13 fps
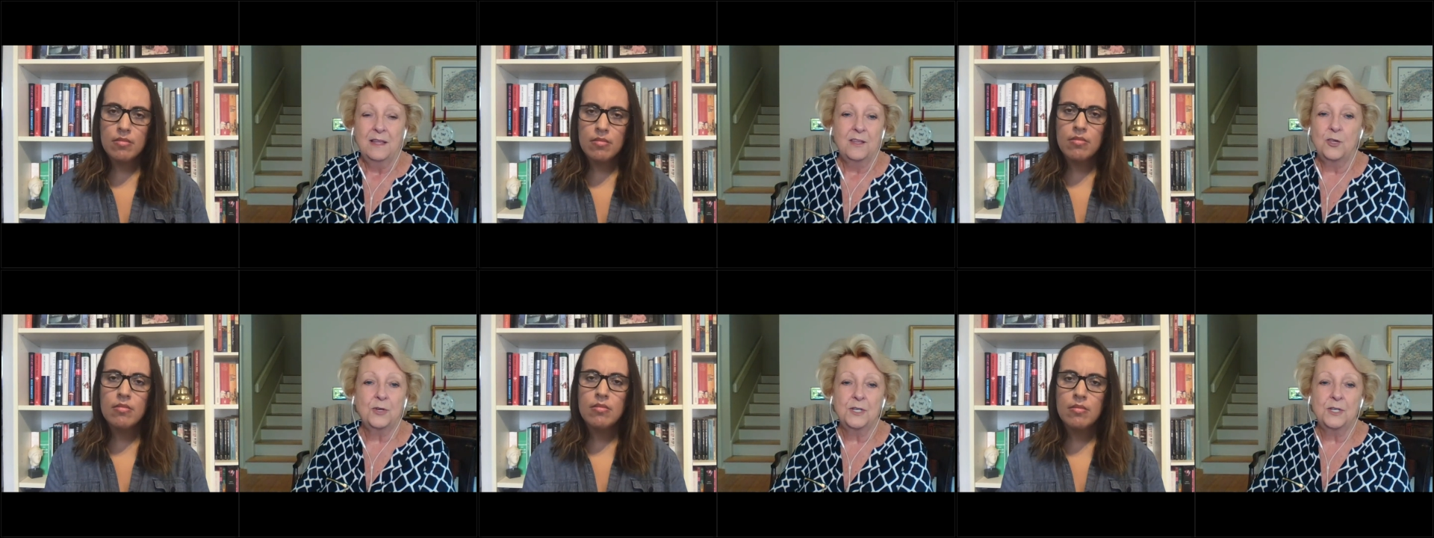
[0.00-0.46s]

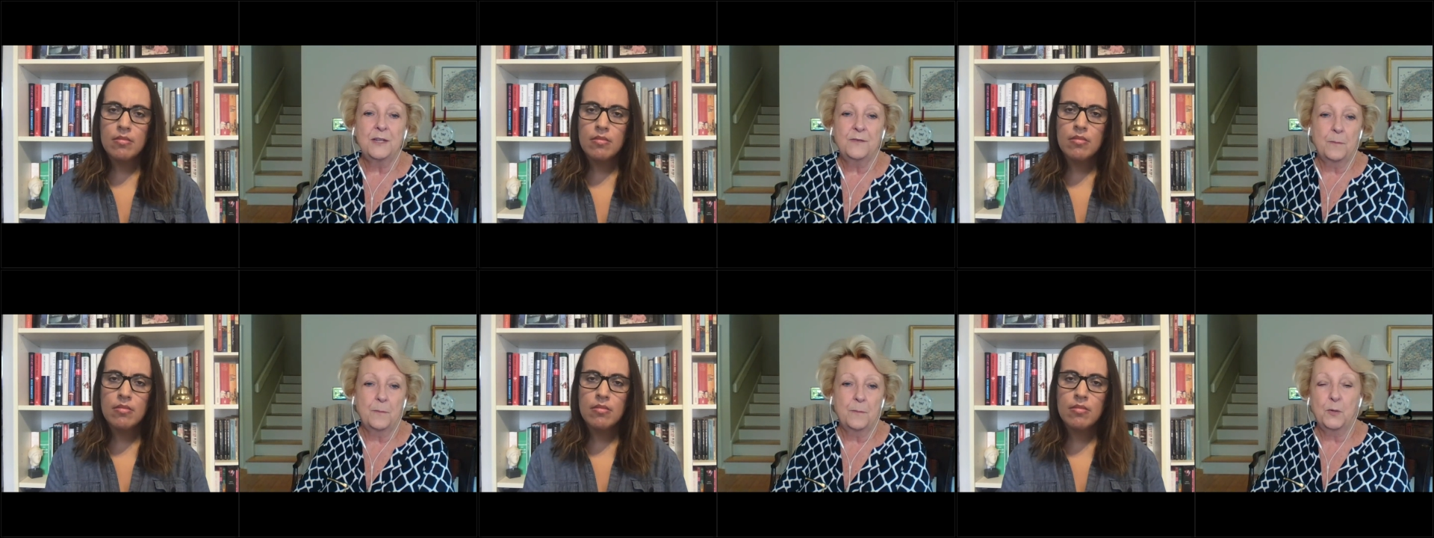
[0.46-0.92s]
Speaker 1: you mm-hmm. couldn't
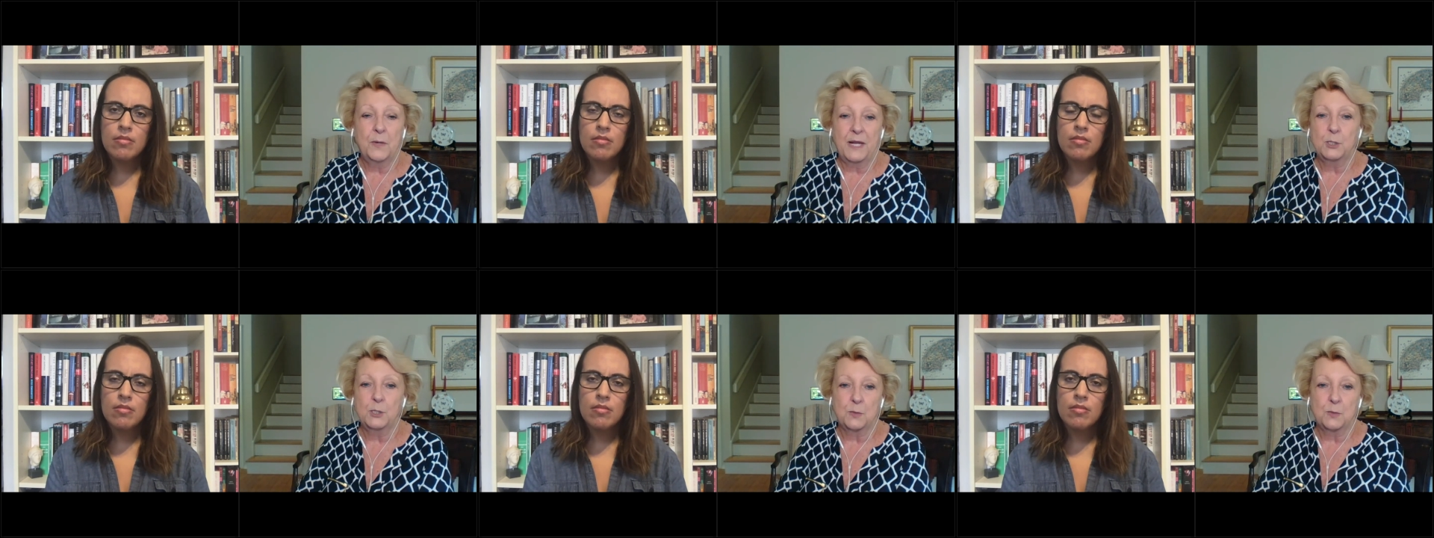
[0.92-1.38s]
even put
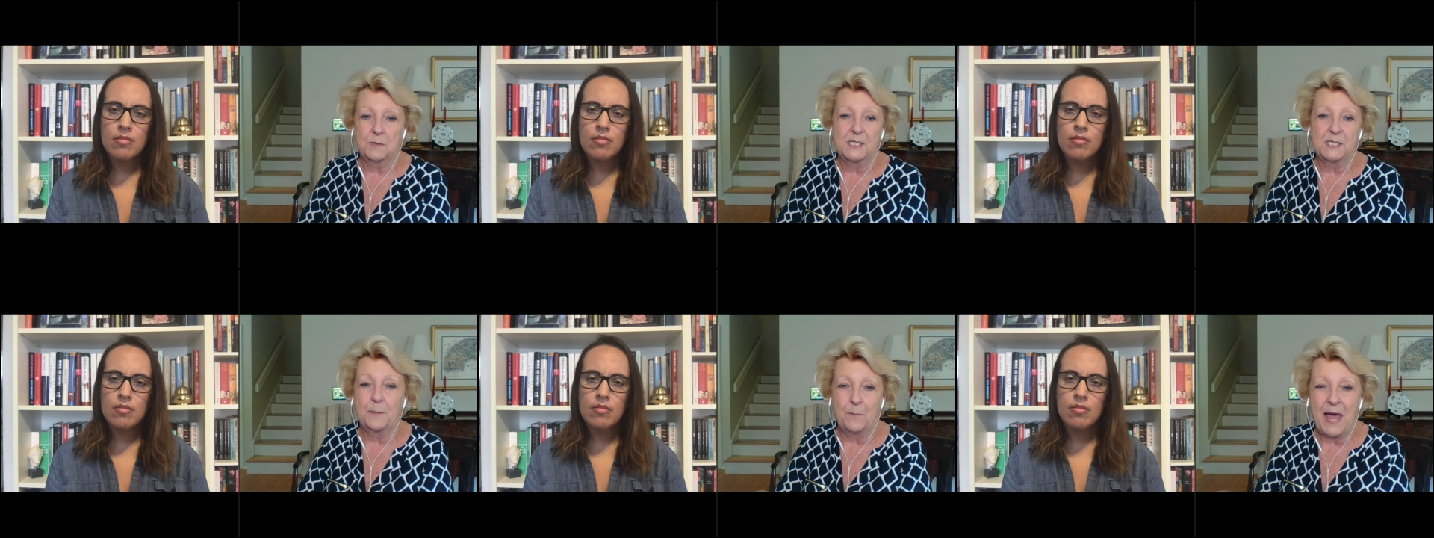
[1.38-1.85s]

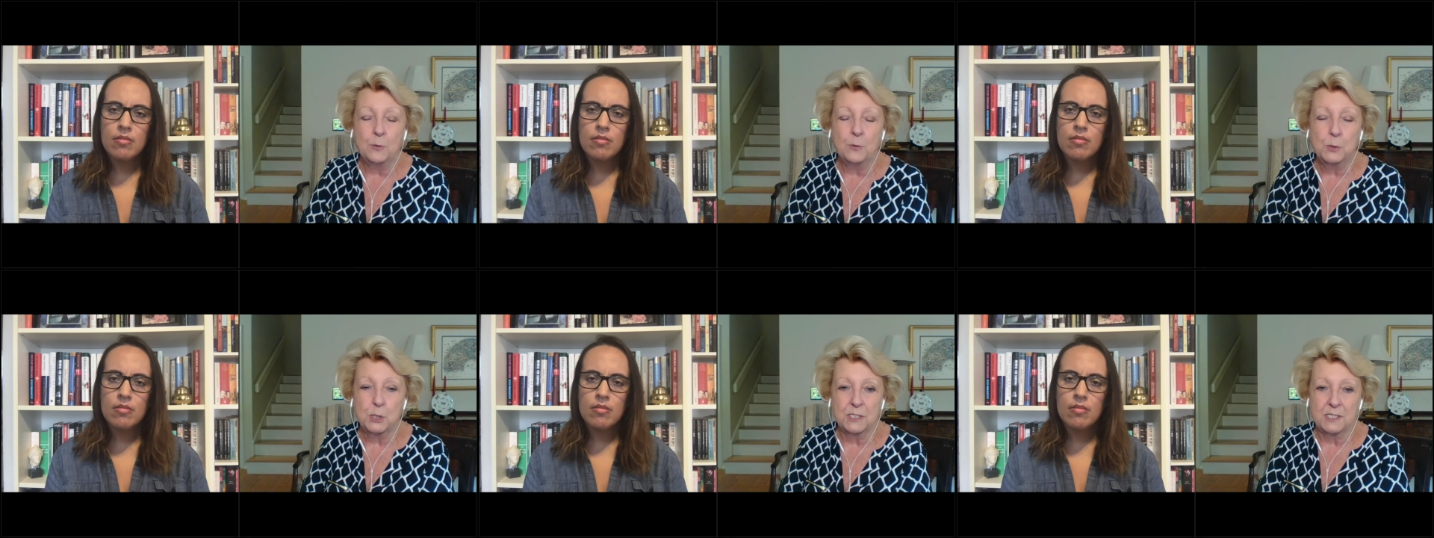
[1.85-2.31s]
instruments in
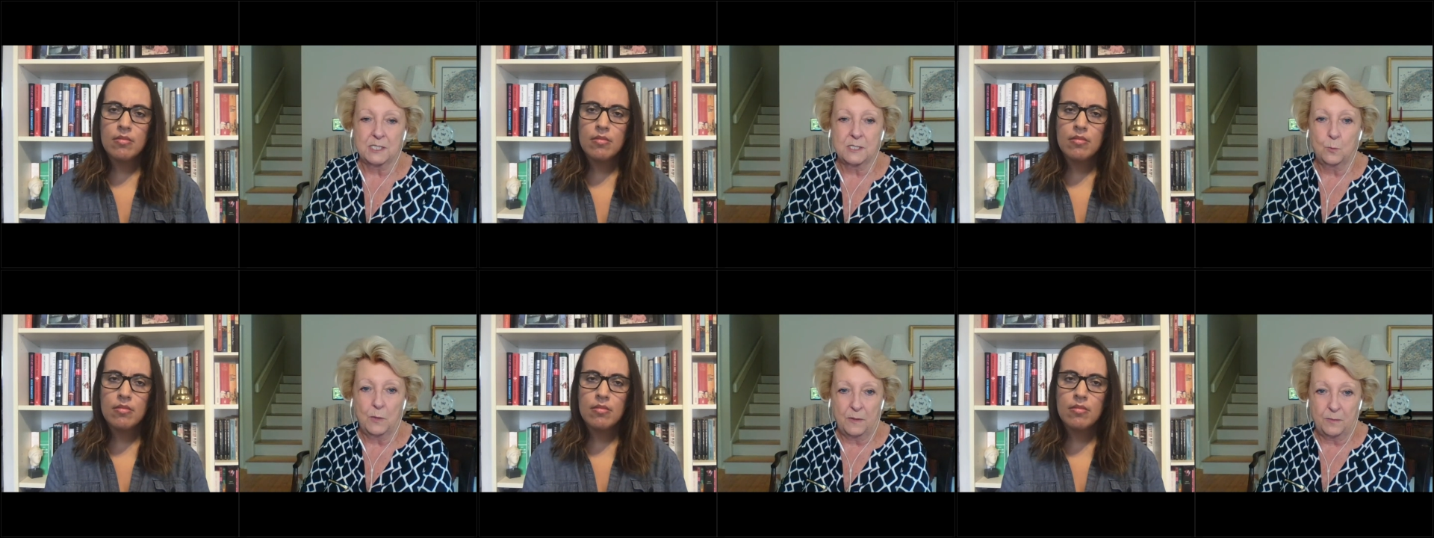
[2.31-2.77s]

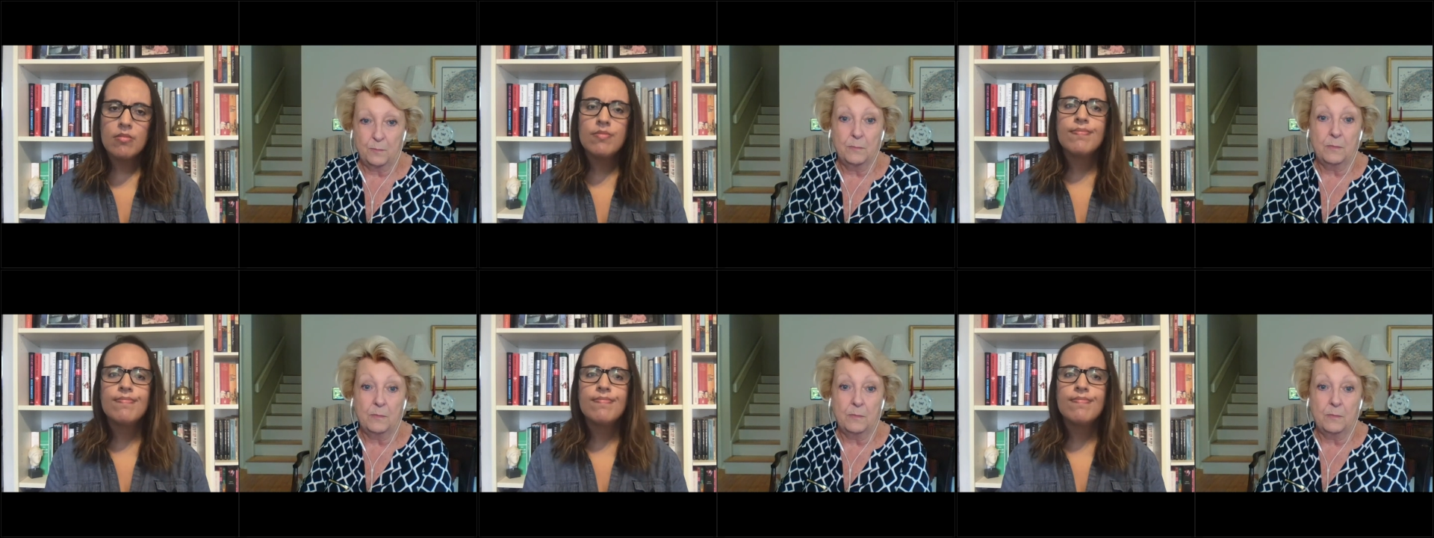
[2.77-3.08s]
pouches with mm